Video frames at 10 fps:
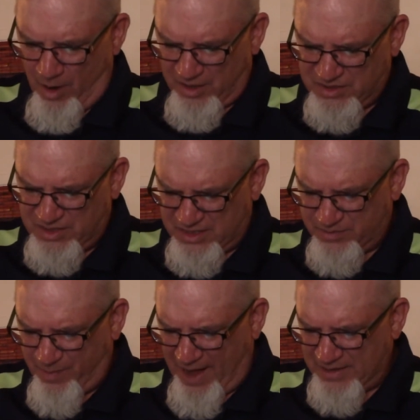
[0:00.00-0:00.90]
Mark
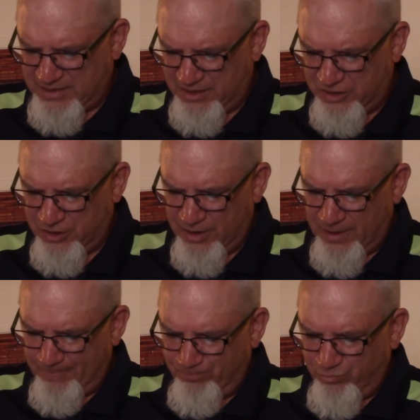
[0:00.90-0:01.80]
6 passage.
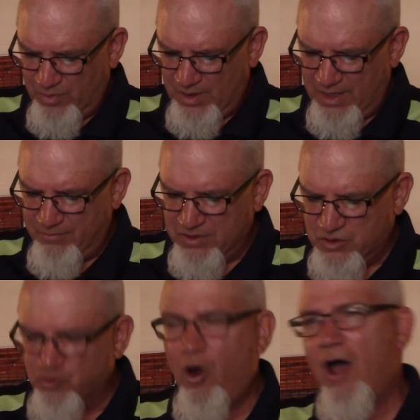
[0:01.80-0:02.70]
He was
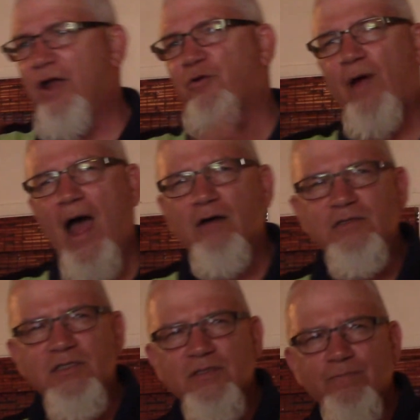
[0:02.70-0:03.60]
drawing
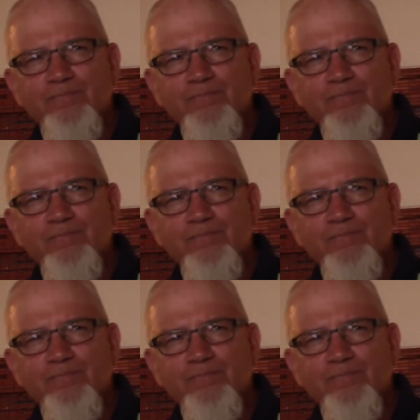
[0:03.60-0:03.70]
crowds.